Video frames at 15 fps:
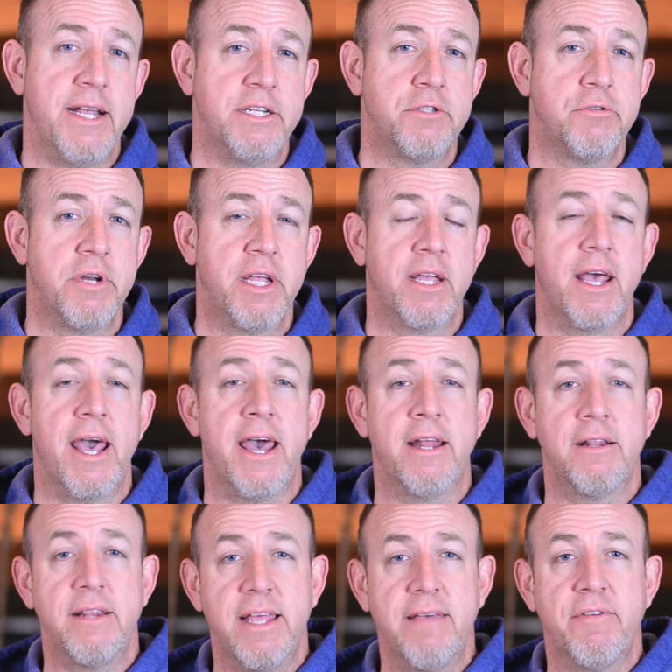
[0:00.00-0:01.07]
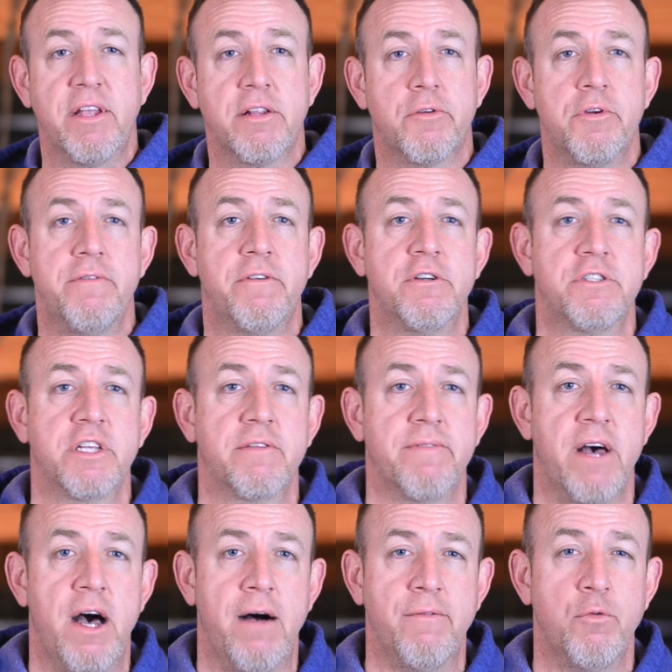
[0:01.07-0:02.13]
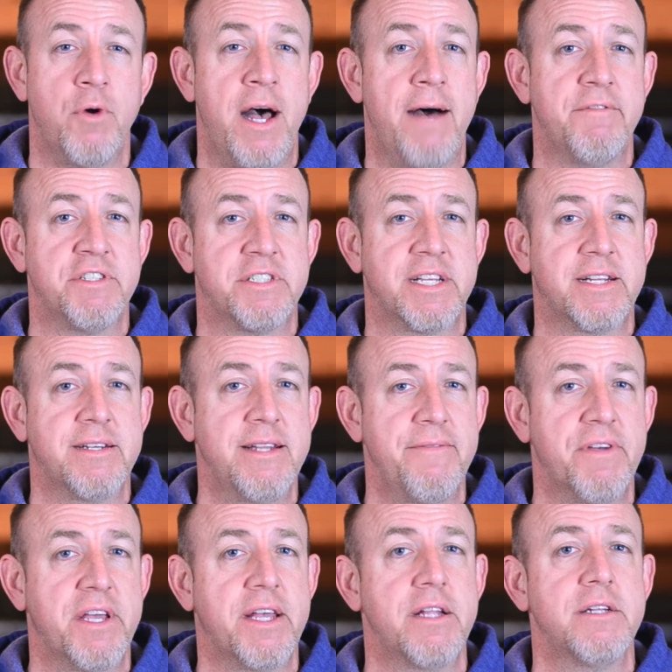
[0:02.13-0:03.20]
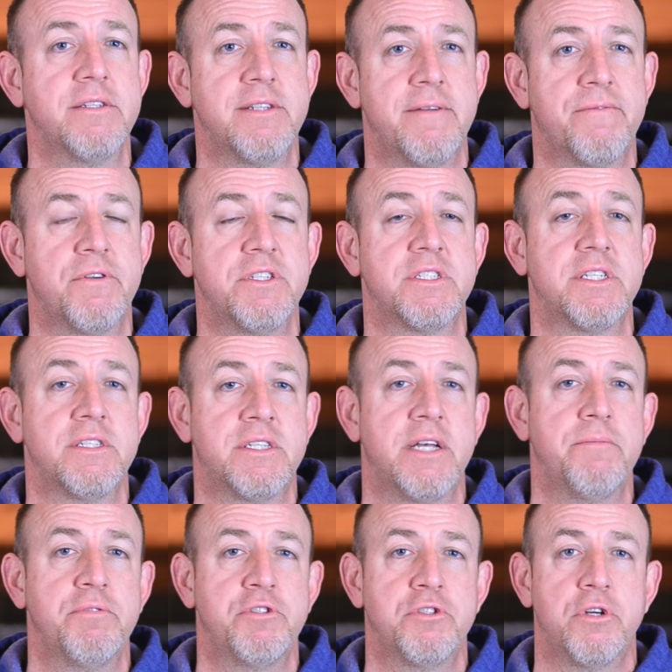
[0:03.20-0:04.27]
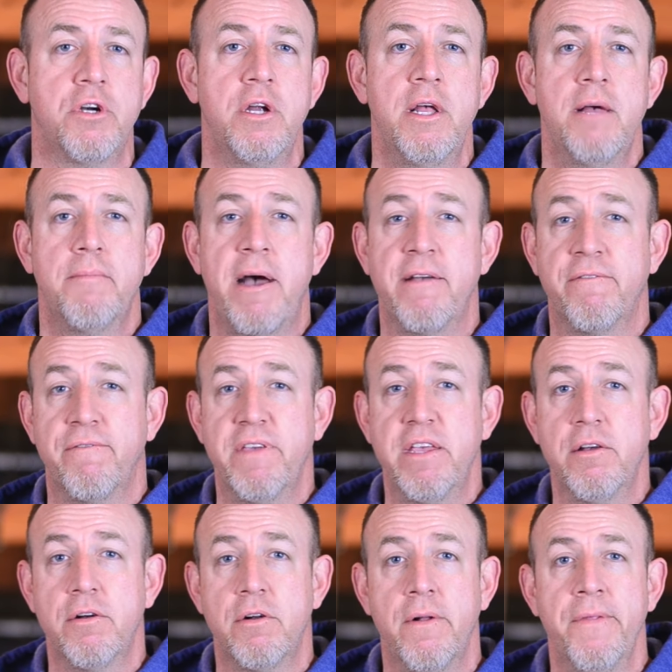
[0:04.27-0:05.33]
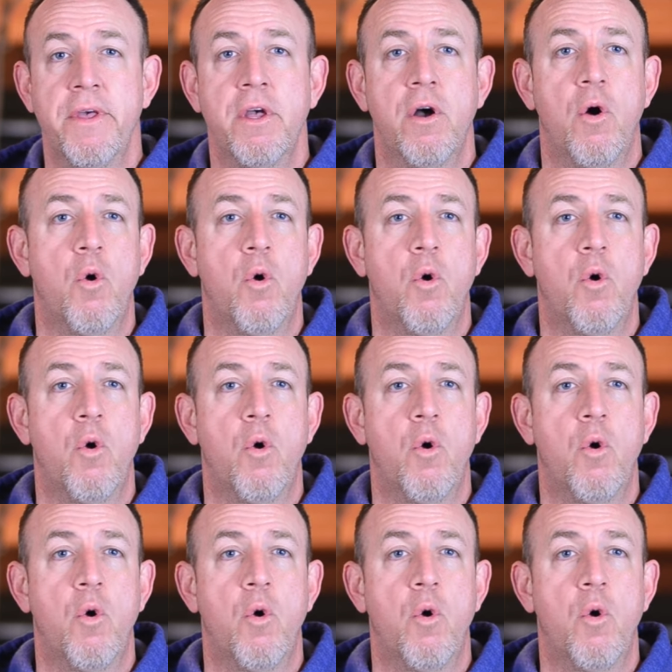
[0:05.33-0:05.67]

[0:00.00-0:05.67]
entering and leaving the reversing valve will have a significant difference in temperature by feel